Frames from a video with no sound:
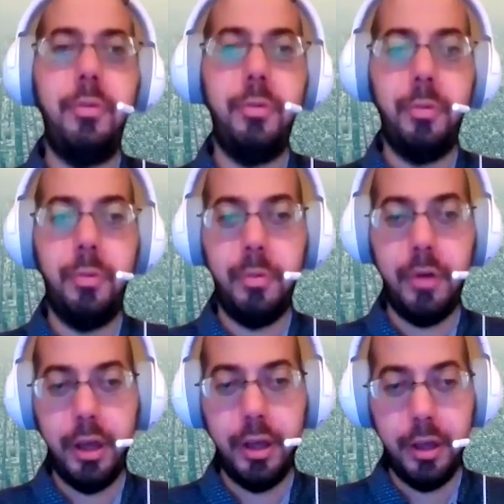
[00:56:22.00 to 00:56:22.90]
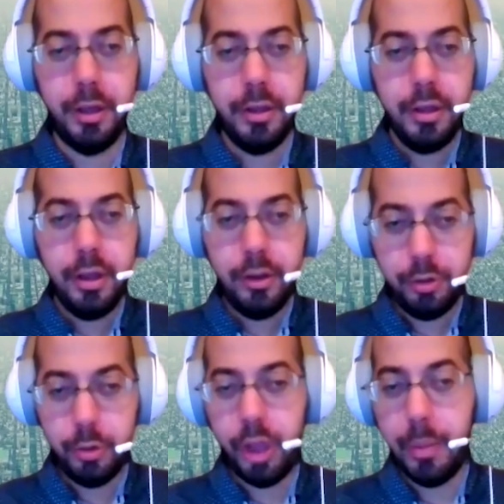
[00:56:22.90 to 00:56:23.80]
two
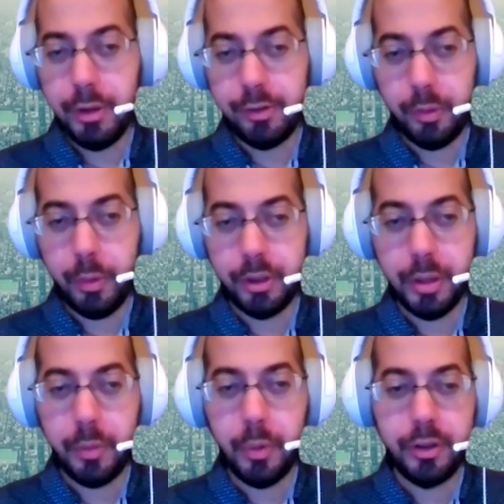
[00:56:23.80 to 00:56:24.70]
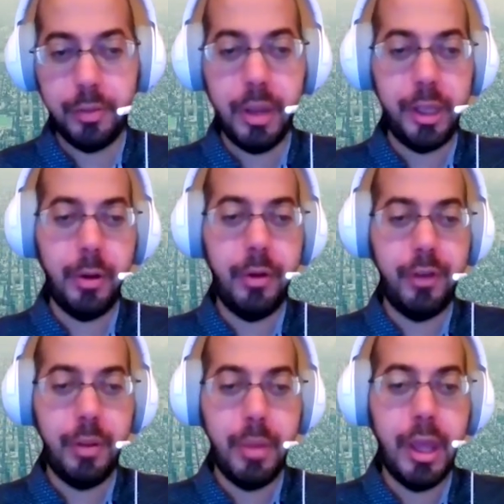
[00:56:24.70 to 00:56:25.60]
comments I want to make
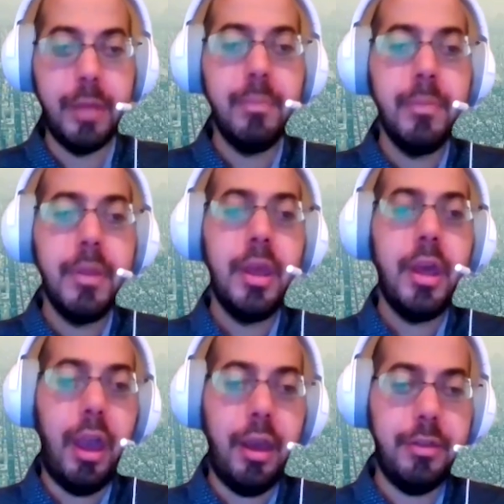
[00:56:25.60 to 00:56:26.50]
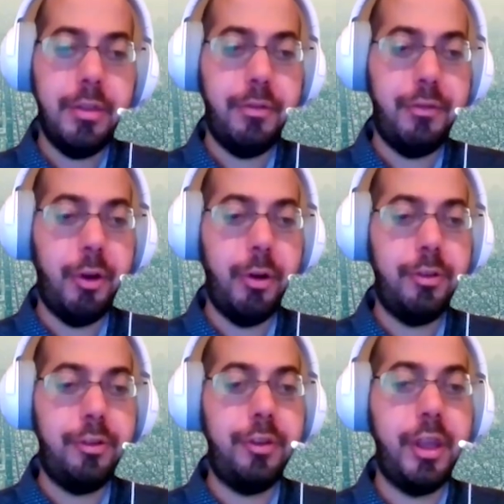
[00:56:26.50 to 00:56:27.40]
here, if I may. The
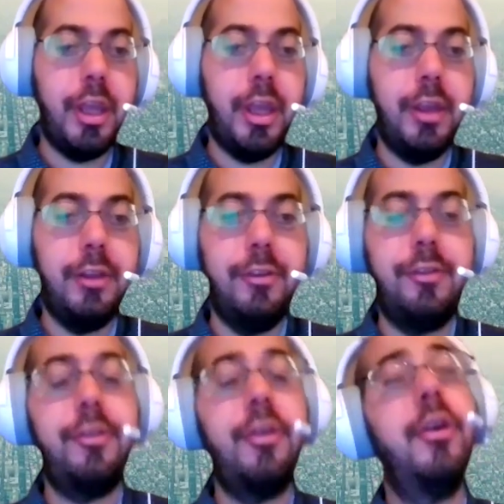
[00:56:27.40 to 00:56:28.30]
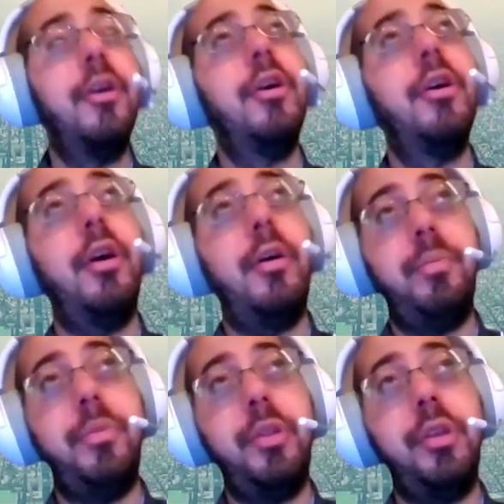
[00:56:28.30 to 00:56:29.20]
first is,
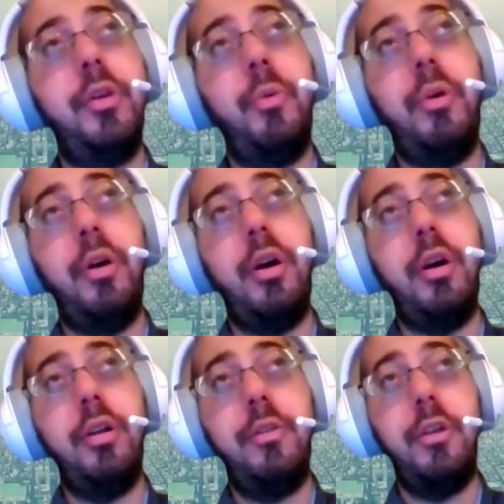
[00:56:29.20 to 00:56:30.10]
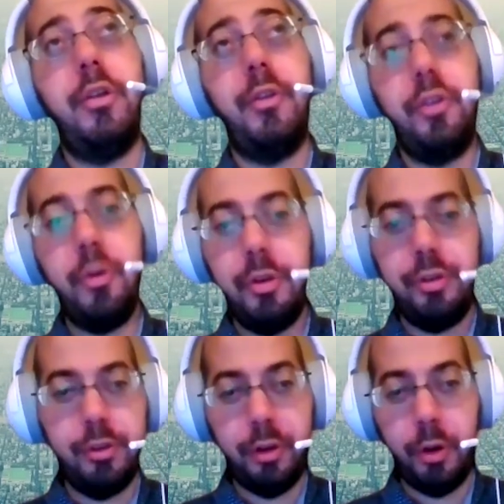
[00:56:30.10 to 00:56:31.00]
you know, the two
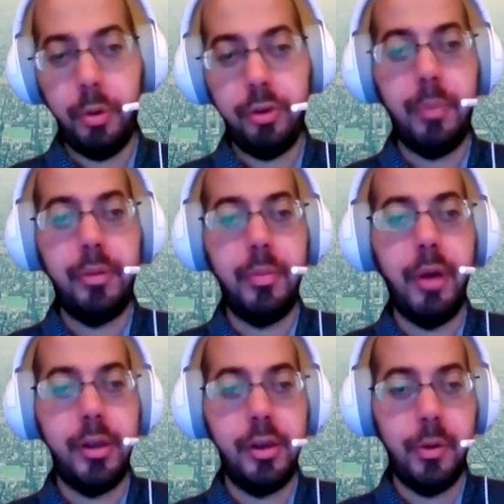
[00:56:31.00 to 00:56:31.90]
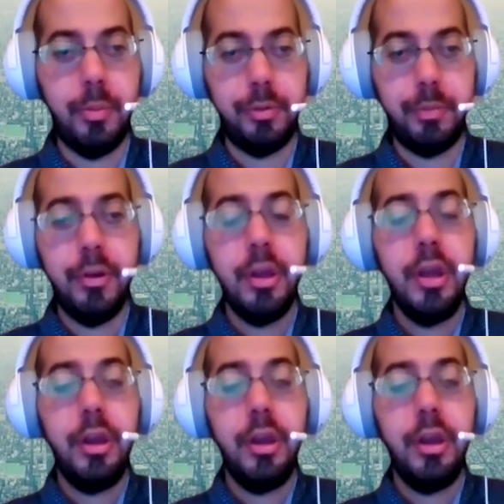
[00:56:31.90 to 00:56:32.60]
issues that always come to mind in terms of